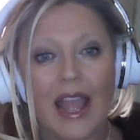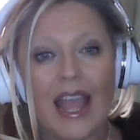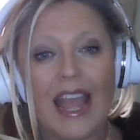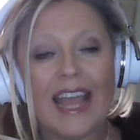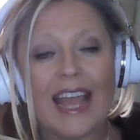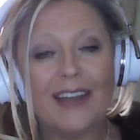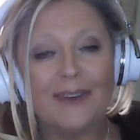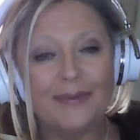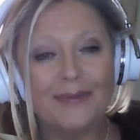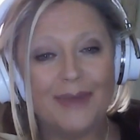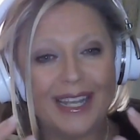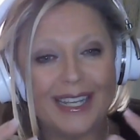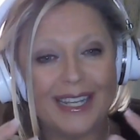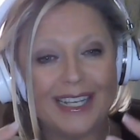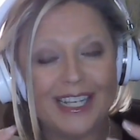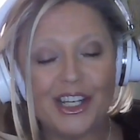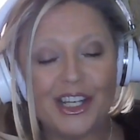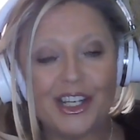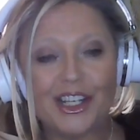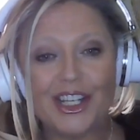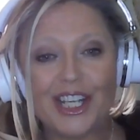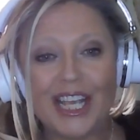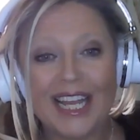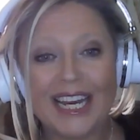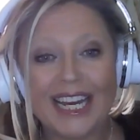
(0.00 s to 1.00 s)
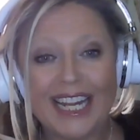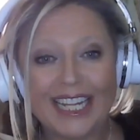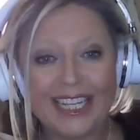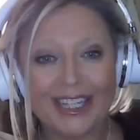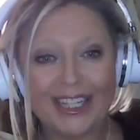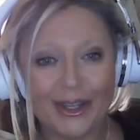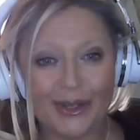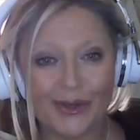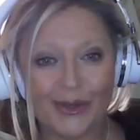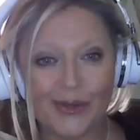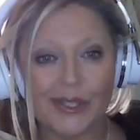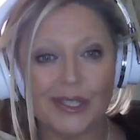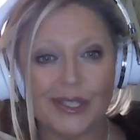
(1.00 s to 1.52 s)
And by shedding
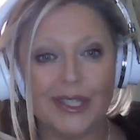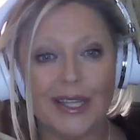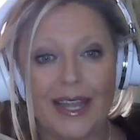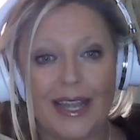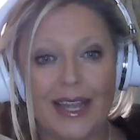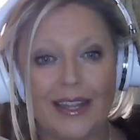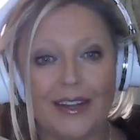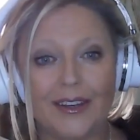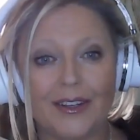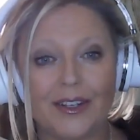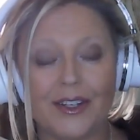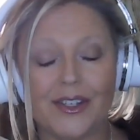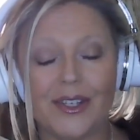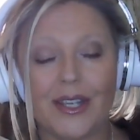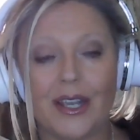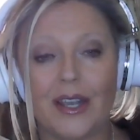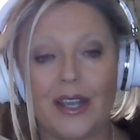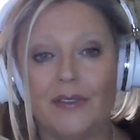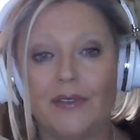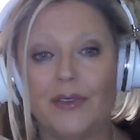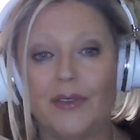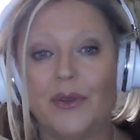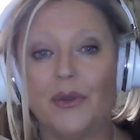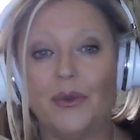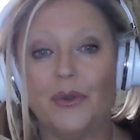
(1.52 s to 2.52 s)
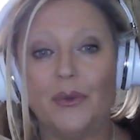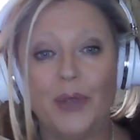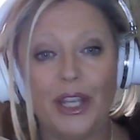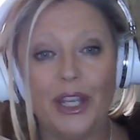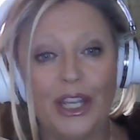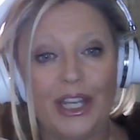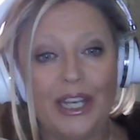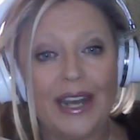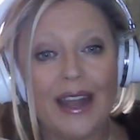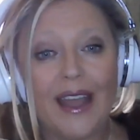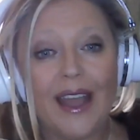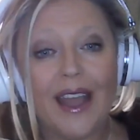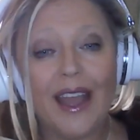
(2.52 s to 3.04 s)
those layers of who we
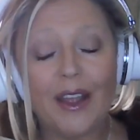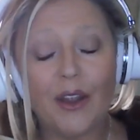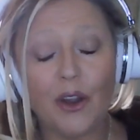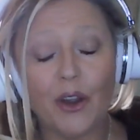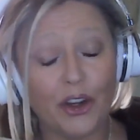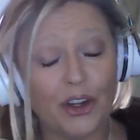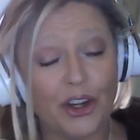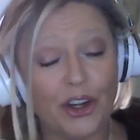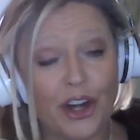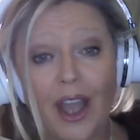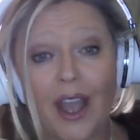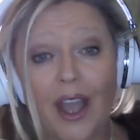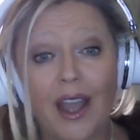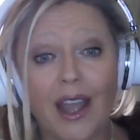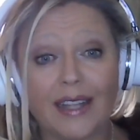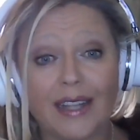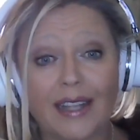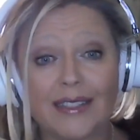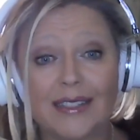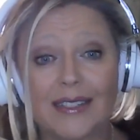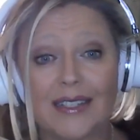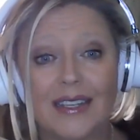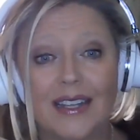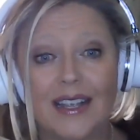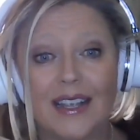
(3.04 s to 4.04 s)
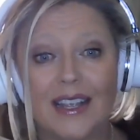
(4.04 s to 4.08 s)
are not